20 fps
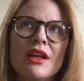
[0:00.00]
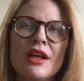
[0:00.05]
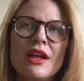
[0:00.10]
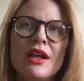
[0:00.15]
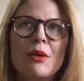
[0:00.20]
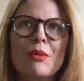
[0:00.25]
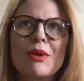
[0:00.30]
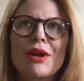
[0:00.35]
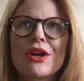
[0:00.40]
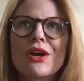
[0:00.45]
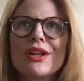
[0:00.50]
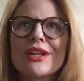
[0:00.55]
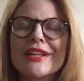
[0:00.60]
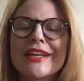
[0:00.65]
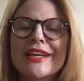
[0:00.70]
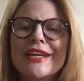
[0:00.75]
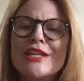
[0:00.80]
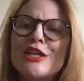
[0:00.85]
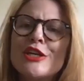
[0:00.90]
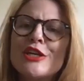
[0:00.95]
want to call it
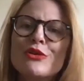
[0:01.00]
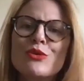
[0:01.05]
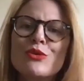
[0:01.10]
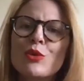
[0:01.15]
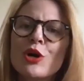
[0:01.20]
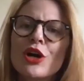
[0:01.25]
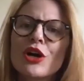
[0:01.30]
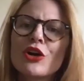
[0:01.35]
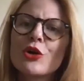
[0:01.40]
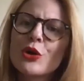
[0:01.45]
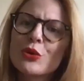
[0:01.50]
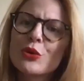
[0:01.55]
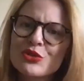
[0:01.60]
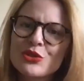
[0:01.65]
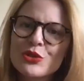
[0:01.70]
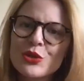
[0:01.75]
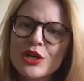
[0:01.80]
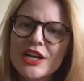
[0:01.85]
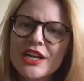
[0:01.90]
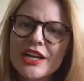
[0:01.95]
like a neo-noir ghost
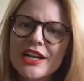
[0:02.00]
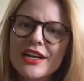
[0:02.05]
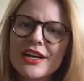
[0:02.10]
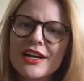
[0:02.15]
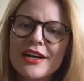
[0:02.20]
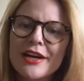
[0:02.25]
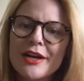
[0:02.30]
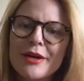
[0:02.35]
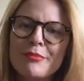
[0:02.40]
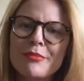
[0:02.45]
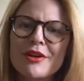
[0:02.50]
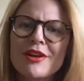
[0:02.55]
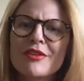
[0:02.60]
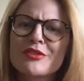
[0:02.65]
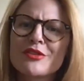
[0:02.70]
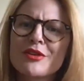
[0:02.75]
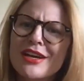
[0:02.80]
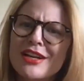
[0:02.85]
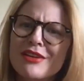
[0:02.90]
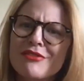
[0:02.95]
story, but
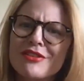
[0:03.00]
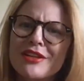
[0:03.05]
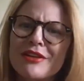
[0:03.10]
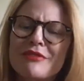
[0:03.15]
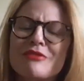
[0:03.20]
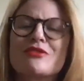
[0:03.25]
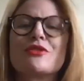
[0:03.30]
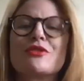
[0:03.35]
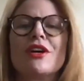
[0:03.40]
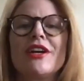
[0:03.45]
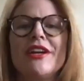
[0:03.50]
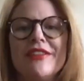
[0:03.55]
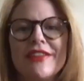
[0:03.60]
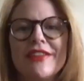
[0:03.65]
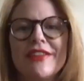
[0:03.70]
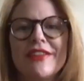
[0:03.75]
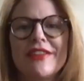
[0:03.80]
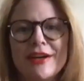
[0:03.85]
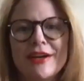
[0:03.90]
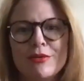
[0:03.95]
also kind of a love story, and
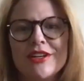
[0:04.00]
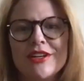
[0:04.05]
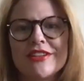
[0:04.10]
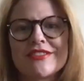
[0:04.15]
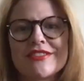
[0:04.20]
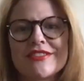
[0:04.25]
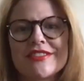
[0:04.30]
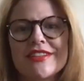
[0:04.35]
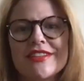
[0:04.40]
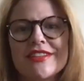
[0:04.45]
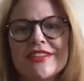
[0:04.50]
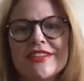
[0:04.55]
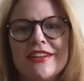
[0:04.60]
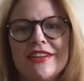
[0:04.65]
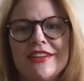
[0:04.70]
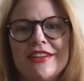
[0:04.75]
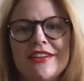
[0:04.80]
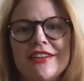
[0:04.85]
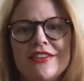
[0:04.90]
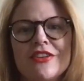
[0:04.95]
that one is set in
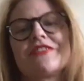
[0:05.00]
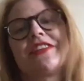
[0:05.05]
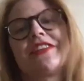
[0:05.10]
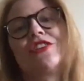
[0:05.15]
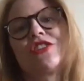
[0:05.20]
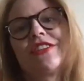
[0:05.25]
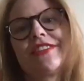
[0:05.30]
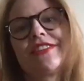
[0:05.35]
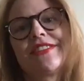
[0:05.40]
Los Angeles.